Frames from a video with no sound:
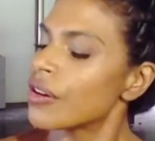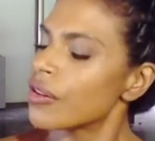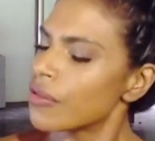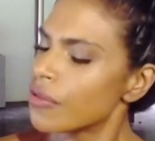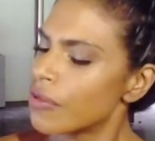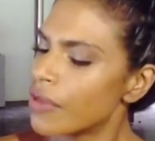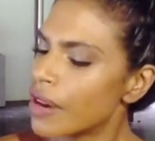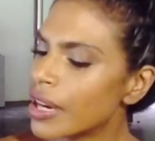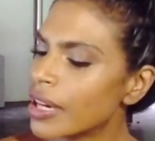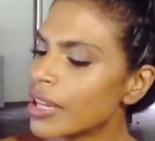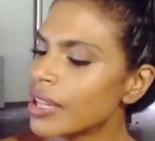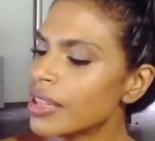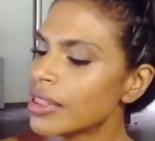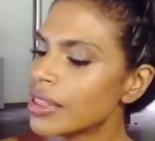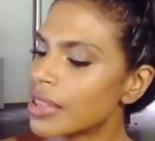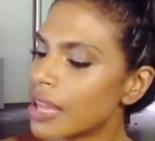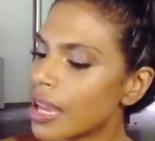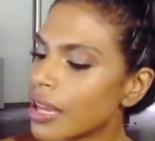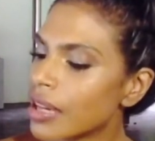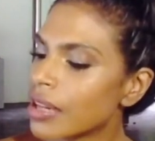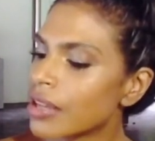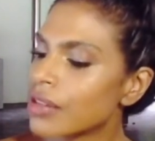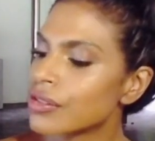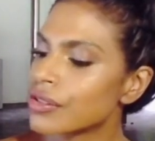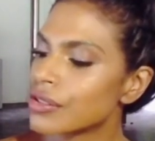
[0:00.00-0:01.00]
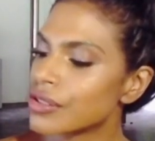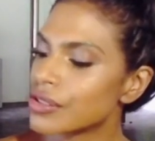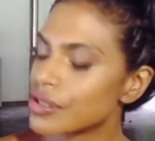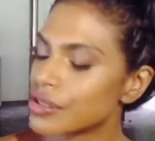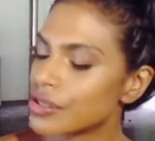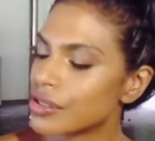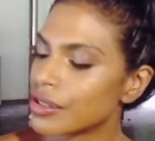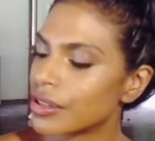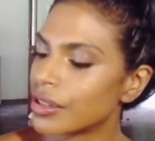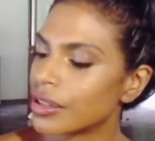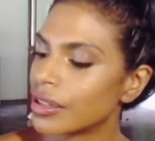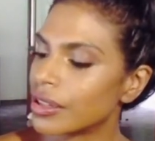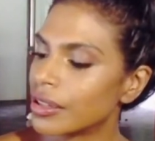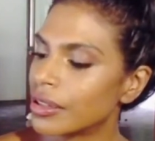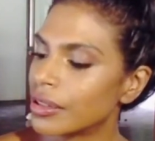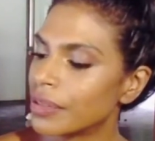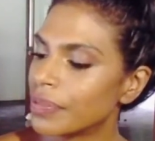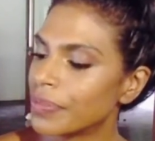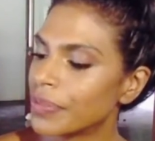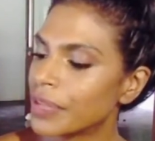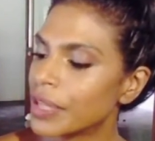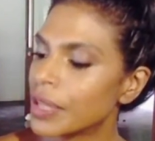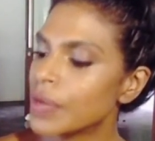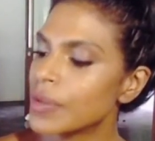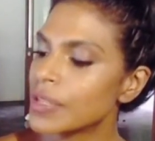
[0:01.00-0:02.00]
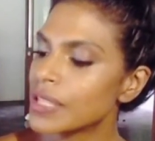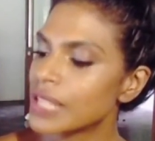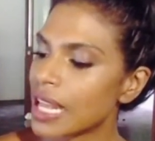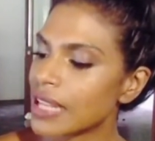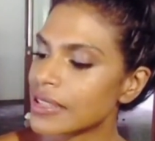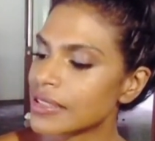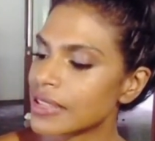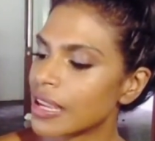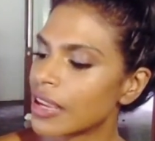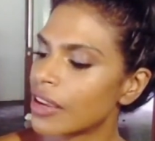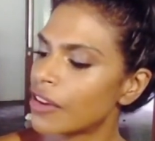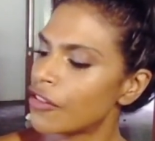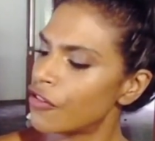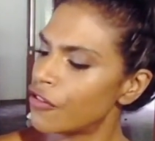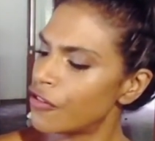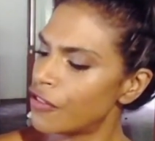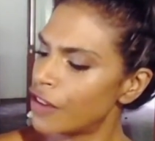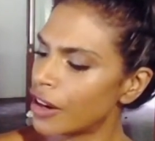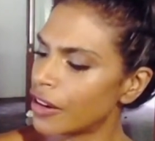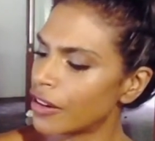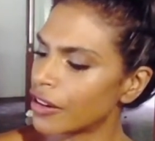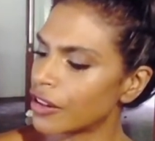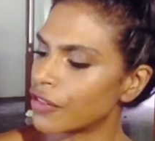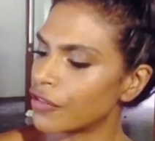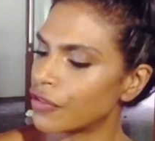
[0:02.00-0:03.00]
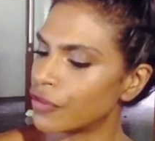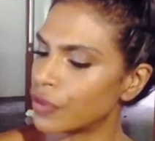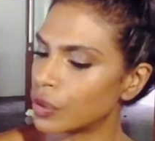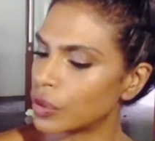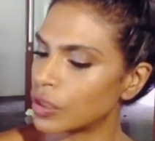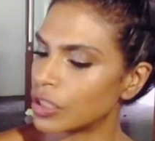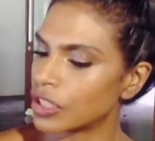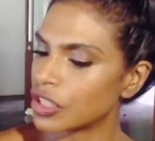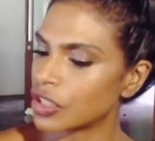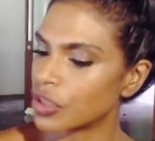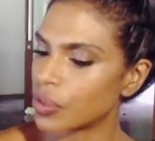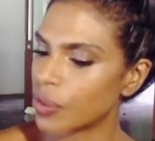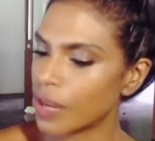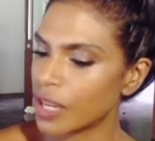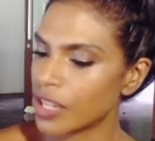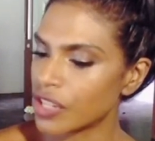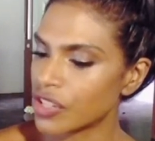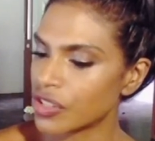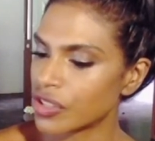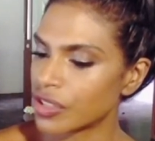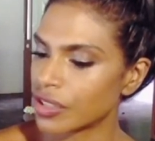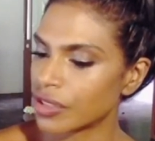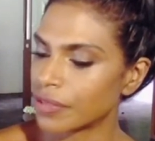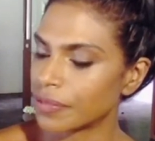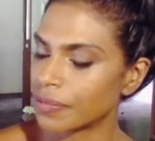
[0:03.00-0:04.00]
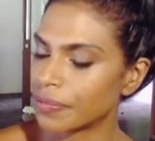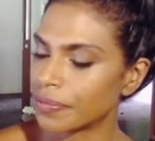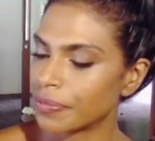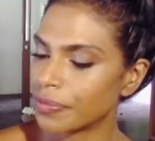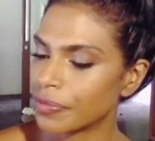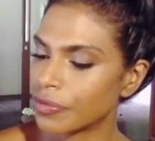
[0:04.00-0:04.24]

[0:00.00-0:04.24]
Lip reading: Raiden then understood. He was asking a very foolish question.